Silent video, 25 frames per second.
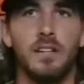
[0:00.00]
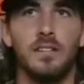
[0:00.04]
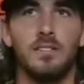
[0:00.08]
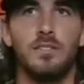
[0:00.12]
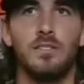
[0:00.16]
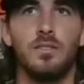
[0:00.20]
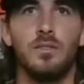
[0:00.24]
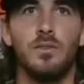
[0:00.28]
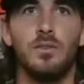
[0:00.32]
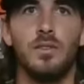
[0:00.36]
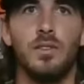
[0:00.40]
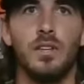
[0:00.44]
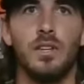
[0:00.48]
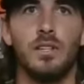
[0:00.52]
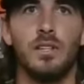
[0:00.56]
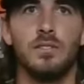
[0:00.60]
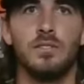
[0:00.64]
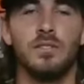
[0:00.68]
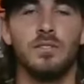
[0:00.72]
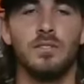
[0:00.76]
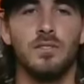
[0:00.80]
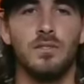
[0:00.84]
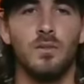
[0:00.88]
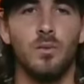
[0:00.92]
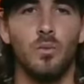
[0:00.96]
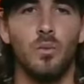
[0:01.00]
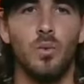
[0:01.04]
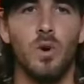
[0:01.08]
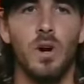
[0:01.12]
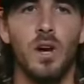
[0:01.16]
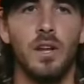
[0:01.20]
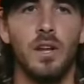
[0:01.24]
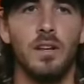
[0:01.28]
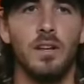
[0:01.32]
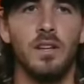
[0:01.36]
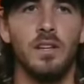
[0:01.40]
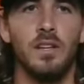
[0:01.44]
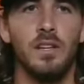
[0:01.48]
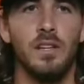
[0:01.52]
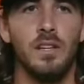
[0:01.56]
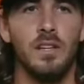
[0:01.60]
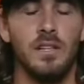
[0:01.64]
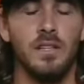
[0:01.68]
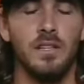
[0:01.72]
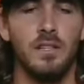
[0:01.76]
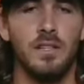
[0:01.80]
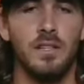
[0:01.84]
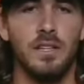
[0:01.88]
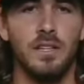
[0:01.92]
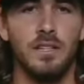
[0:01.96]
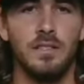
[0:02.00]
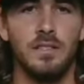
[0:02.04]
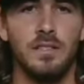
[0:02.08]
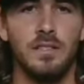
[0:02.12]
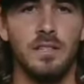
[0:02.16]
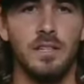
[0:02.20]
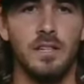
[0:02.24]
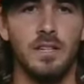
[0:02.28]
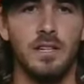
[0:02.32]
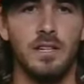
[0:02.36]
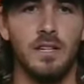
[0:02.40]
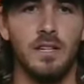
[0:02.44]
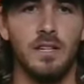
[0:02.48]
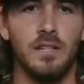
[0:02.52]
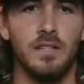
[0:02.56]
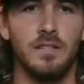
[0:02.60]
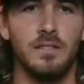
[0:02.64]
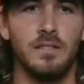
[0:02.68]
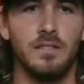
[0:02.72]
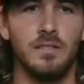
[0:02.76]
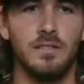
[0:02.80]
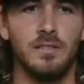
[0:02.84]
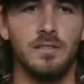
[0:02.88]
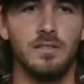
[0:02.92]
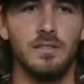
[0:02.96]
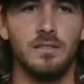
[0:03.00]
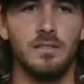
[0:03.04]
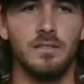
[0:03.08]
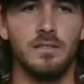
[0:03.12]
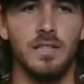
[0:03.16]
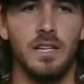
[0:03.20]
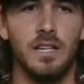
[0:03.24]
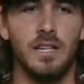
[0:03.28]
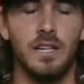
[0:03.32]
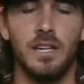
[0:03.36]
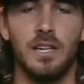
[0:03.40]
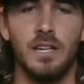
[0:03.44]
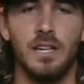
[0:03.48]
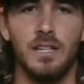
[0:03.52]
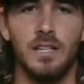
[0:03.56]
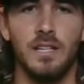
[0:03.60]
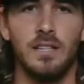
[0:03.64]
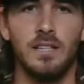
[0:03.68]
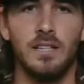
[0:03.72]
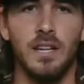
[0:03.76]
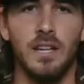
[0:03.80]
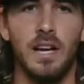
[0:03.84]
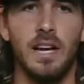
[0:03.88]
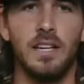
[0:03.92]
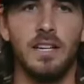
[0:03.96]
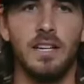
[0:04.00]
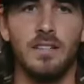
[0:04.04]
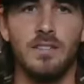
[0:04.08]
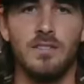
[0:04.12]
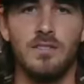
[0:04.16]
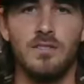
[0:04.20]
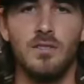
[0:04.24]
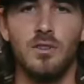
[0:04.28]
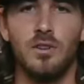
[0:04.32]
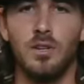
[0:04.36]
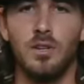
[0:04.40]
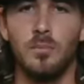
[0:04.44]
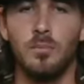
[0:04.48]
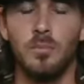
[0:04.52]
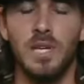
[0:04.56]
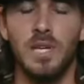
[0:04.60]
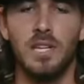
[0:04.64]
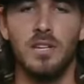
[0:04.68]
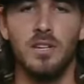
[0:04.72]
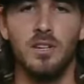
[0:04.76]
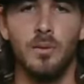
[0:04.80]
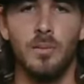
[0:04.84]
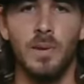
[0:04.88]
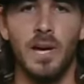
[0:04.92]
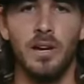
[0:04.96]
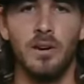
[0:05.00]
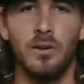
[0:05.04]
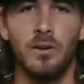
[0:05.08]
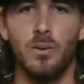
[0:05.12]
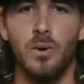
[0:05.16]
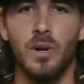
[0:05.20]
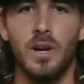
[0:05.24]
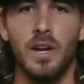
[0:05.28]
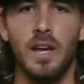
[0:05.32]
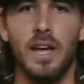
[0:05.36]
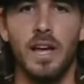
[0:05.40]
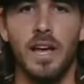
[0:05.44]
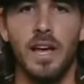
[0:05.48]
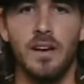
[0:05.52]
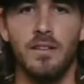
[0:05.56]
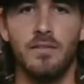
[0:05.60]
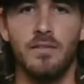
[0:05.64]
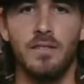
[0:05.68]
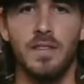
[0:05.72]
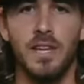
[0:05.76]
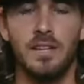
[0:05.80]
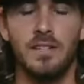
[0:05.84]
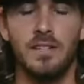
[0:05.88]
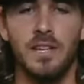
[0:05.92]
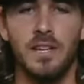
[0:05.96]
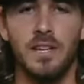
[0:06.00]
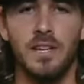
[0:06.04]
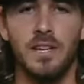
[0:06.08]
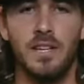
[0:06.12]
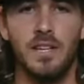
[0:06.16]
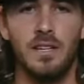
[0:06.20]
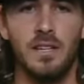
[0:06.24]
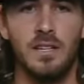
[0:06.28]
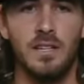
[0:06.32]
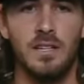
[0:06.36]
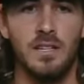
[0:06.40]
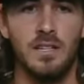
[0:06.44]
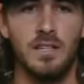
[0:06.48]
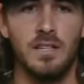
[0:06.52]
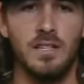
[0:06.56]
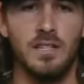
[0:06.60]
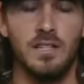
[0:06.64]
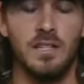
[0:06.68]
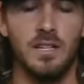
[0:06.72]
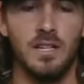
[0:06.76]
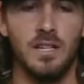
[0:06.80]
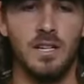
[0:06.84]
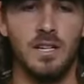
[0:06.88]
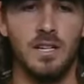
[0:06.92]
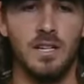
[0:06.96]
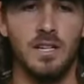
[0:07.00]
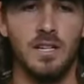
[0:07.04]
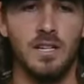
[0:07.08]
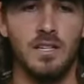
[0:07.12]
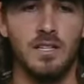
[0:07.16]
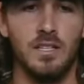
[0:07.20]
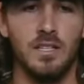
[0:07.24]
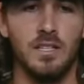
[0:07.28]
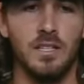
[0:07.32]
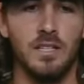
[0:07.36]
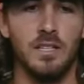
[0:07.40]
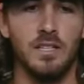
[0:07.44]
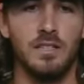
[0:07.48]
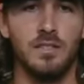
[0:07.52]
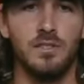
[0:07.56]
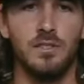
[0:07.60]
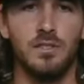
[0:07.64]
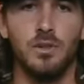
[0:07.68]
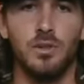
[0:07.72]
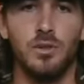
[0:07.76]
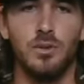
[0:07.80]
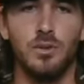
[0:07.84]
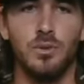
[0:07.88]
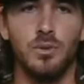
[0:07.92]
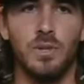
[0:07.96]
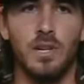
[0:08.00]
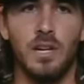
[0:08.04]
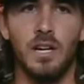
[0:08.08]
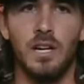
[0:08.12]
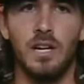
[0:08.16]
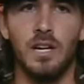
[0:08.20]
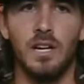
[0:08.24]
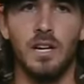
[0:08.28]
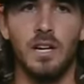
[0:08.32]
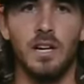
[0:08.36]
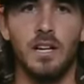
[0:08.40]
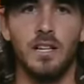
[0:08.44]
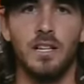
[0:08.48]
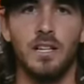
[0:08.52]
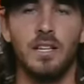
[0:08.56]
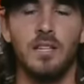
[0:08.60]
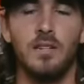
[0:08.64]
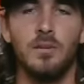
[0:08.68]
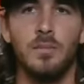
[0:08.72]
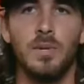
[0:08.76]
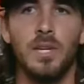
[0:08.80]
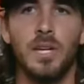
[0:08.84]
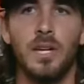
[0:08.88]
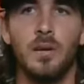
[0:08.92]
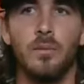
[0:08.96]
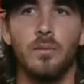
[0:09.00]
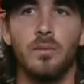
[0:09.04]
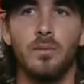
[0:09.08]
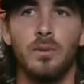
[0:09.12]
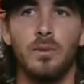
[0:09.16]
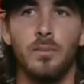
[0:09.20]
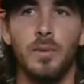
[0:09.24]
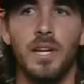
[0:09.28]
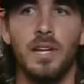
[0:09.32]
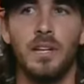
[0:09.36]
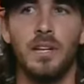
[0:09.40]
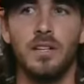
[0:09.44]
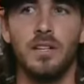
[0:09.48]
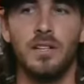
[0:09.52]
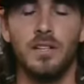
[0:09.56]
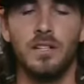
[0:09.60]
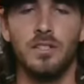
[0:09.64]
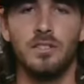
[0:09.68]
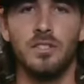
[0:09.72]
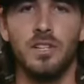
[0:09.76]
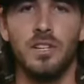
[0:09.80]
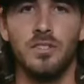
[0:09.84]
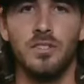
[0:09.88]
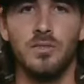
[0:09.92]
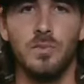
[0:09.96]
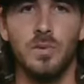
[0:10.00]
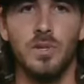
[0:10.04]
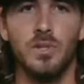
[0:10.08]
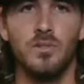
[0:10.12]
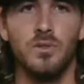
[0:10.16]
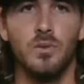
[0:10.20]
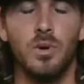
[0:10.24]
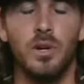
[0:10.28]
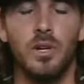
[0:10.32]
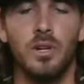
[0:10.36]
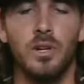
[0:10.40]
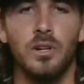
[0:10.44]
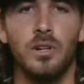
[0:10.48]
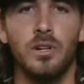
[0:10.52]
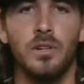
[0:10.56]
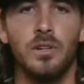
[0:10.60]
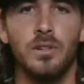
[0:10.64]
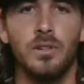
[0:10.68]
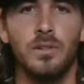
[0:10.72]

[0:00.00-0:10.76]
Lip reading: two things. It's one that I can still compete no matter what I have that day. And two, I need to be able to make adjustments quicker.